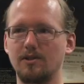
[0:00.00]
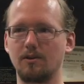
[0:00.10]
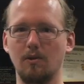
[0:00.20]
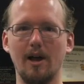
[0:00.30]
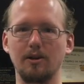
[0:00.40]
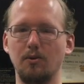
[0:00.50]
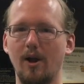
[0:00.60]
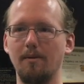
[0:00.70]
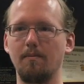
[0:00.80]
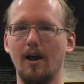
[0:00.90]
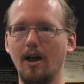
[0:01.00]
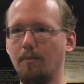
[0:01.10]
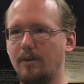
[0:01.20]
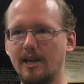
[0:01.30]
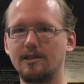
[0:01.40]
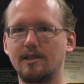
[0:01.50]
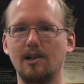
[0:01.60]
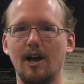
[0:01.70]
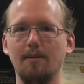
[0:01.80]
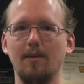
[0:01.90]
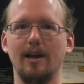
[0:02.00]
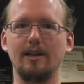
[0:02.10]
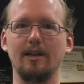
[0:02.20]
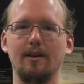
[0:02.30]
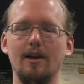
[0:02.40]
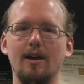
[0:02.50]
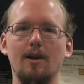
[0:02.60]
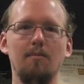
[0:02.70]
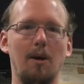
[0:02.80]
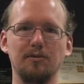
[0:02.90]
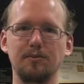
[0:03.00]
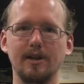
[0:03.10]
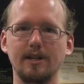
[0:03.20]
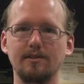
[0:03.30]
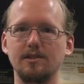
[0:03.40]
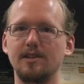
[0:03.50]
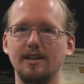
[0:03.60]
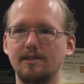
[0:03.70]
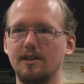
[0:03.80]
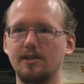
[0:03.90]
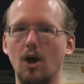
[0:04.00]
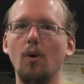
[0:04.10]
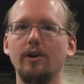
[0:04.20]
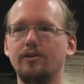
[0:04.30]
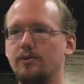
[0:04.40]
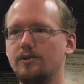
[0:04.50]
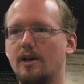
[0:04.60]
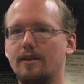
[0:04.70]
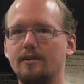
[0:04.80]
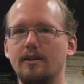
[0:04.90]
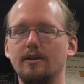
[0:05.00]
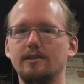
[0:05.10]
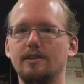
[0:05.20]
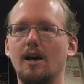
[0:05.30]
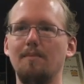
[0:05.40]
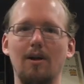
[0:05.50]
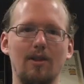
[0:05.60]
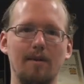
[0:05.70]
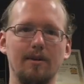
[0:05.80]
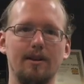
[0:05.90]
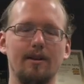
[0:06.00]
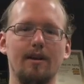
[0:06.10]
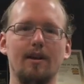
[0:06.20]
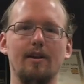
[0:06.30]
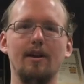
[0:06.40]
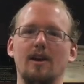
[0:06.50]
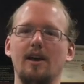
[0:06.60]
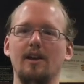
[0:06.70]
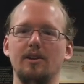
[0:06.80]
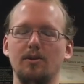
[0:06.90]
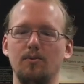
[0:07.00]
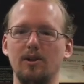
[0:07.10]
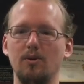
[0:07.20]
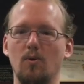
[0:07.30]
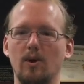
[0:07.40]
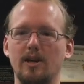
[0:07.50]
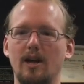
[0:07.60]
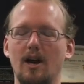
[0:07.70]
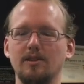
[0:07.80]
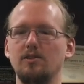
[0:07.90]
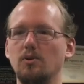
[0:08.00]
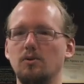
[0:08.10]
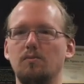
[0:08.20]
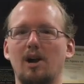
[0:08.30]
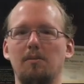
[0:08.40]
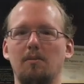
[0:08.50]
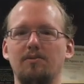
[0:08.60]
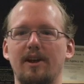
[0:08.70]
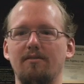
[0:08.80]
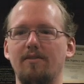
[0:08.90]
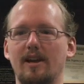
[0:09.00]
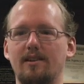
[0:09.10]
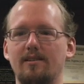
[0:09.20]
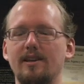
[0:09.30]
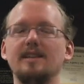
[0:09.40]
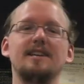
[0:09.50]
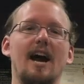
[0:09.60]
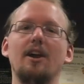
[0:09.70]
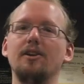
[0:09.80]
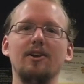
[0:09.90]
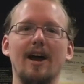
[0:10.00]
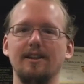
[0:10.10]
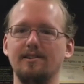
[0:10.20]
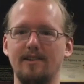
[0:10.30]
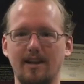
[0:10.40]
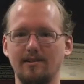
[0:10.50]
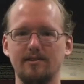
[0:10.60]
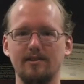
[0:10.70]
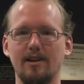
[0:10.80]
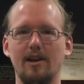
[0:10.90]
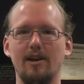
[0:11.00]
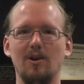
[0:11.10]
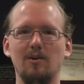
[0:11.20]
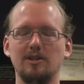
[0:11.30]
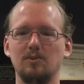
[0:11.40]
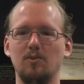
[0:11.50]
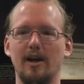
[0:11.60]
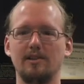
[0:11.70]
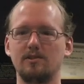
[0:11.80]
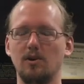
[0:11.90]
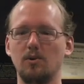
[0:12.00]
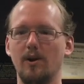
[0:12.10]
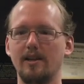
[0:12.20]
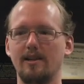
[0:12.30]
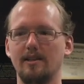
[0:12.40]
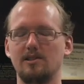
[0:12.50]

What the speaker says: there's a lot of great peaks to climb, like in Palm Springs there's San Jacinto, in Tucson there's Mount Lemmon. You're really working on social problems that affect the entire United States, which is why it's so great that